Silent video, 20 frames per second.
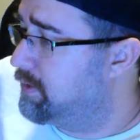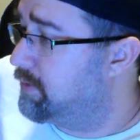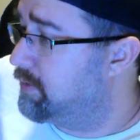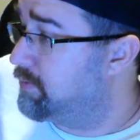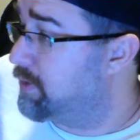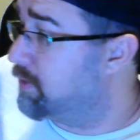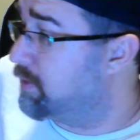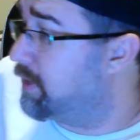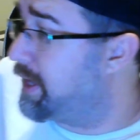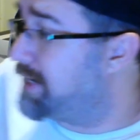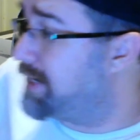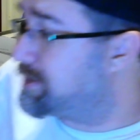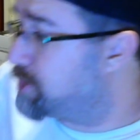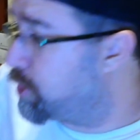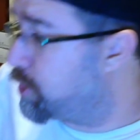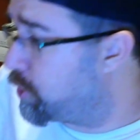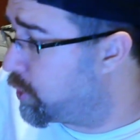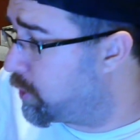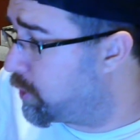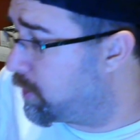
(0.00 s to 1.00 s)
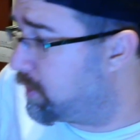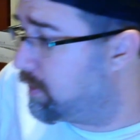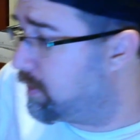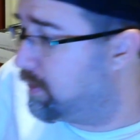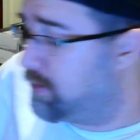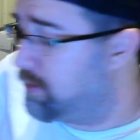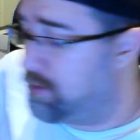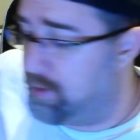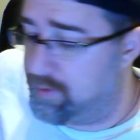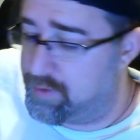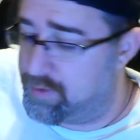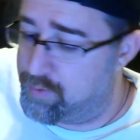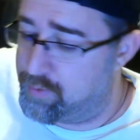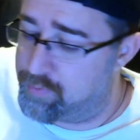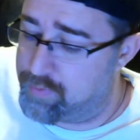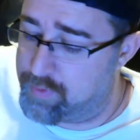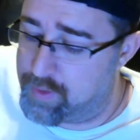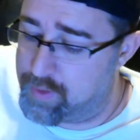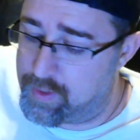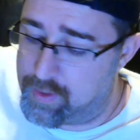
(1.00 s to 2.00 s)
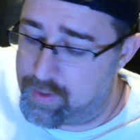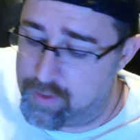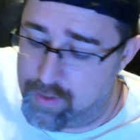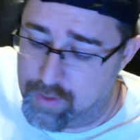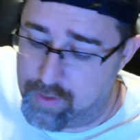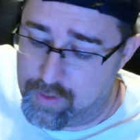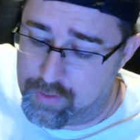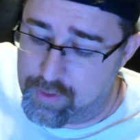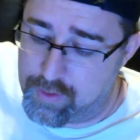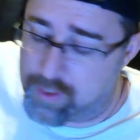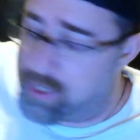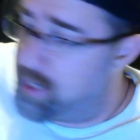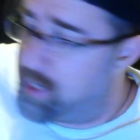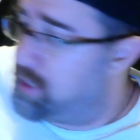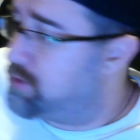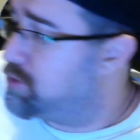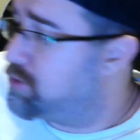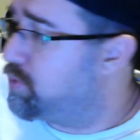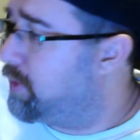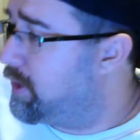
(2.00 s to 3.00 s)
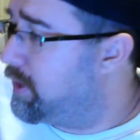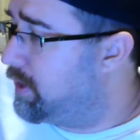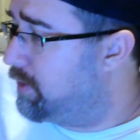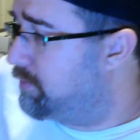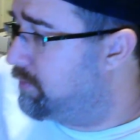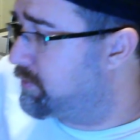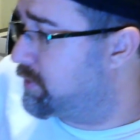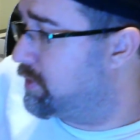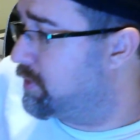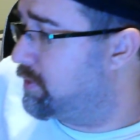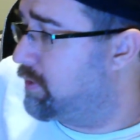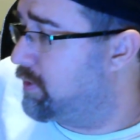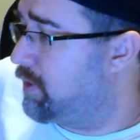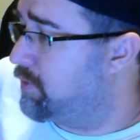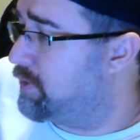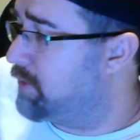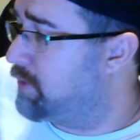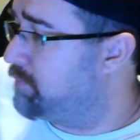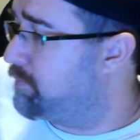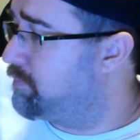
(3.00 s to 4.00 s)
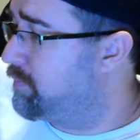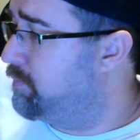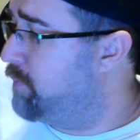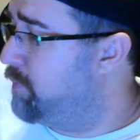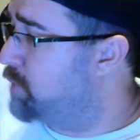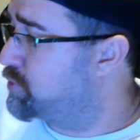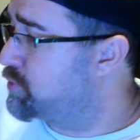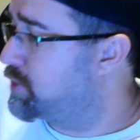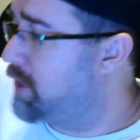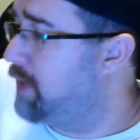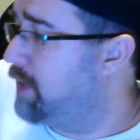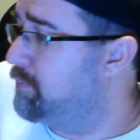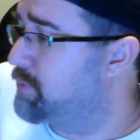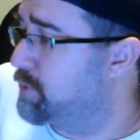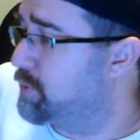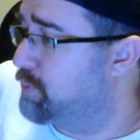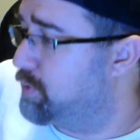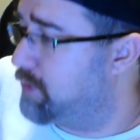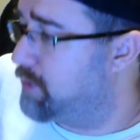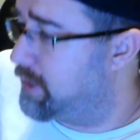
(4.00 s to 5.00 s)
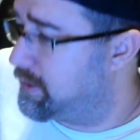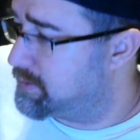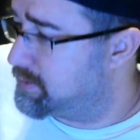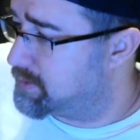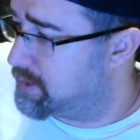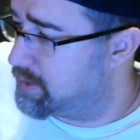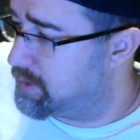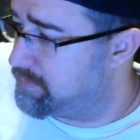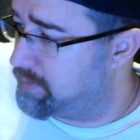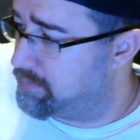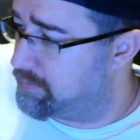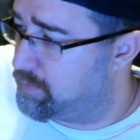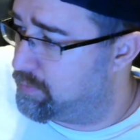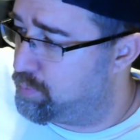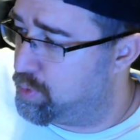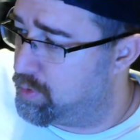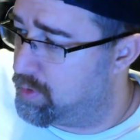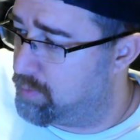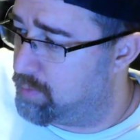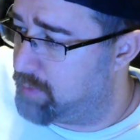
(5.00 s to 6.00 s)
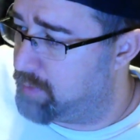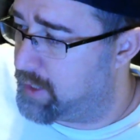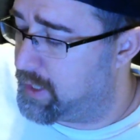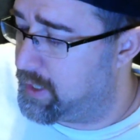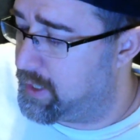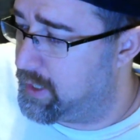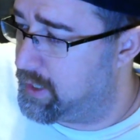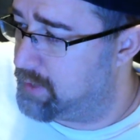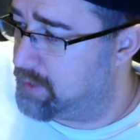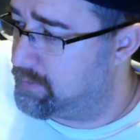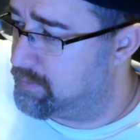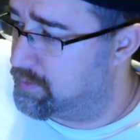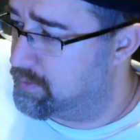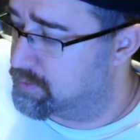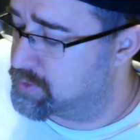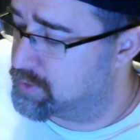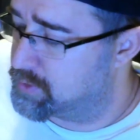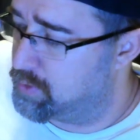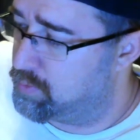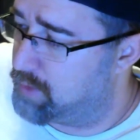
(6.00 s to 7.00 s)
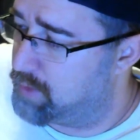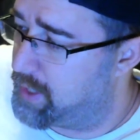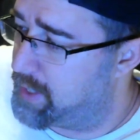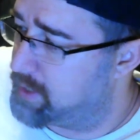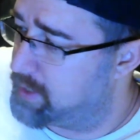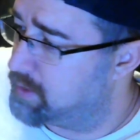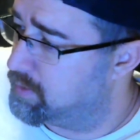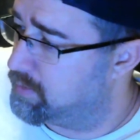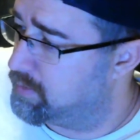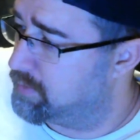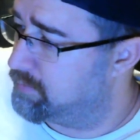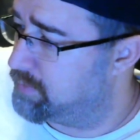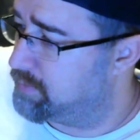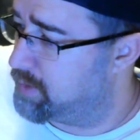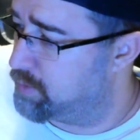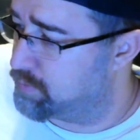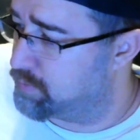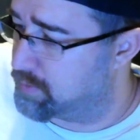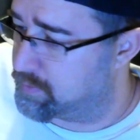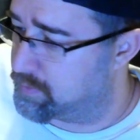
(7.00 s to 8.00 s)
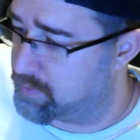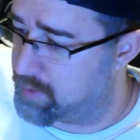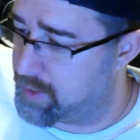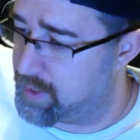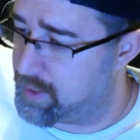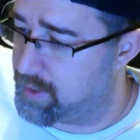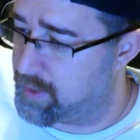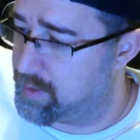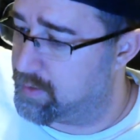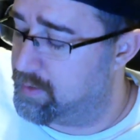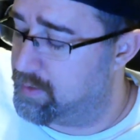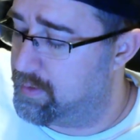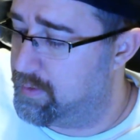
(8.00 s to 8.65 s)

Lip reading: They're lighter. The K12s are the most comfortable headset I've ever put on my head. They're so light you don't even know they're there.